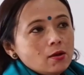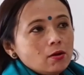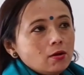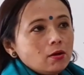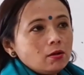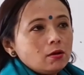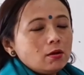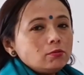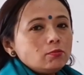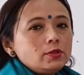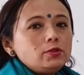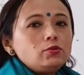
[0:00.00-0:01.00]

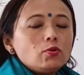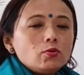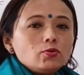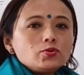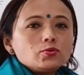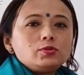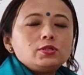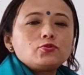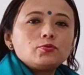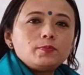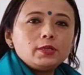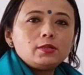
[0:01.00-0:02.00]
along with those who
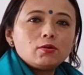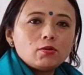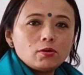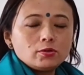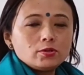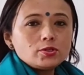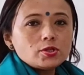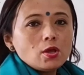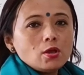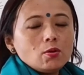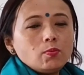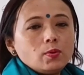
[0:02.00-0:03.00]
disobeyed the orders,
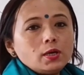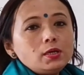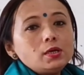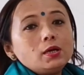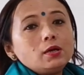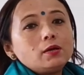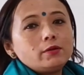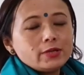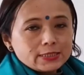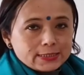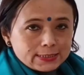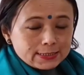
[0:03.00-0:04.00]
were
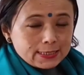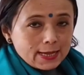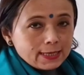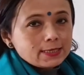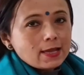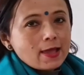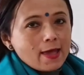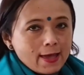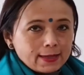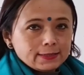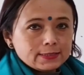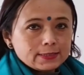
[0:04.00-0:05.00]
arrested and
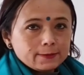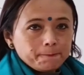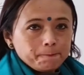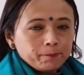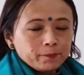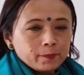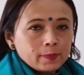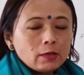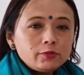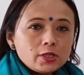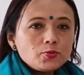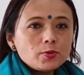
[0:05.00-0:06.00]
hanged. Now,
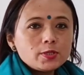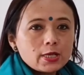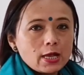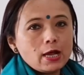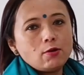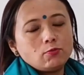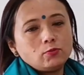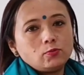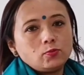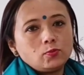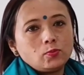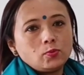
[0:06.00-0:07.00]
this was how
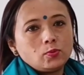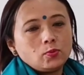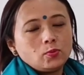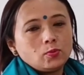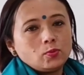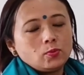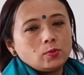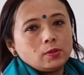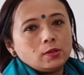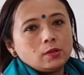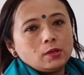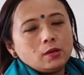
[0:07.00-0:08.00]

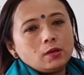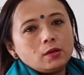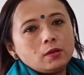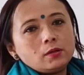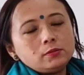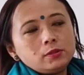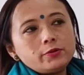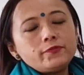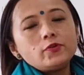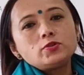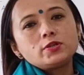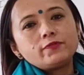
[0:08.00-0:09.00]
the
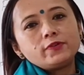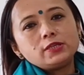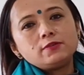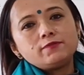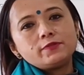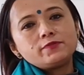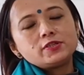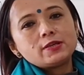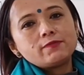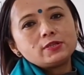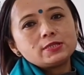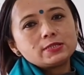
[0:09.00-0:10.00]
revolt of
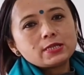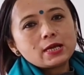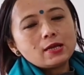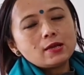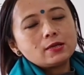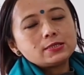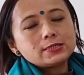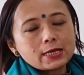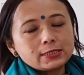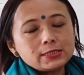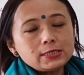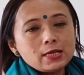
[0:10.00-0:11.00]
1857
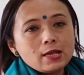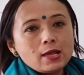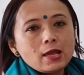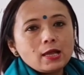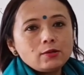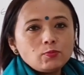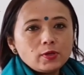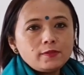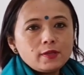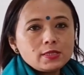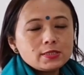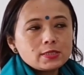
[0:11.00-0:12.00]
started, and with
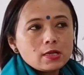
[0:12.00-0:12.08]
this,